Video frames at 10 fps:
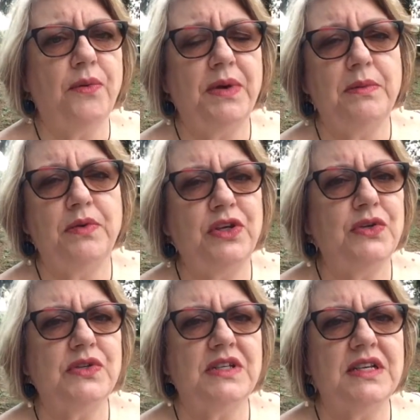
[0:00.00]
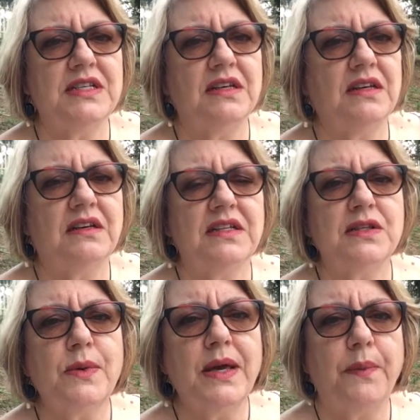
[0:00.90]
People use it as a
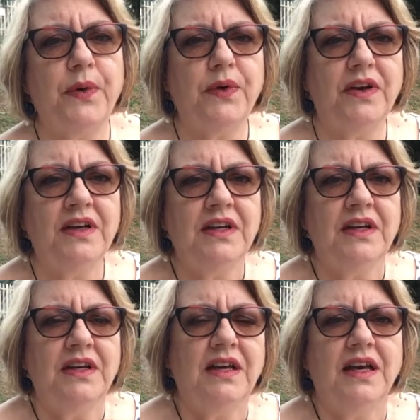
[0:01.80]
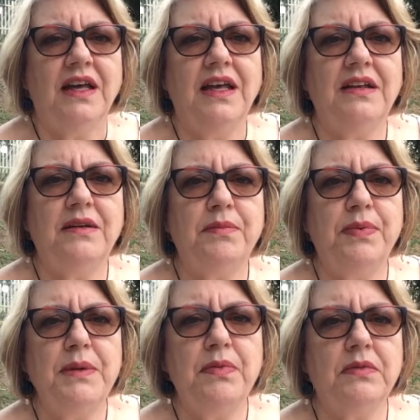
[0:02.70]
swear word, and
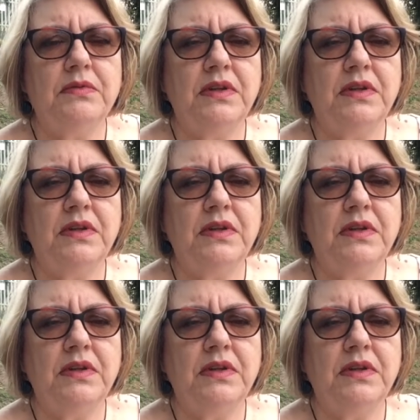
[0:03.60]
people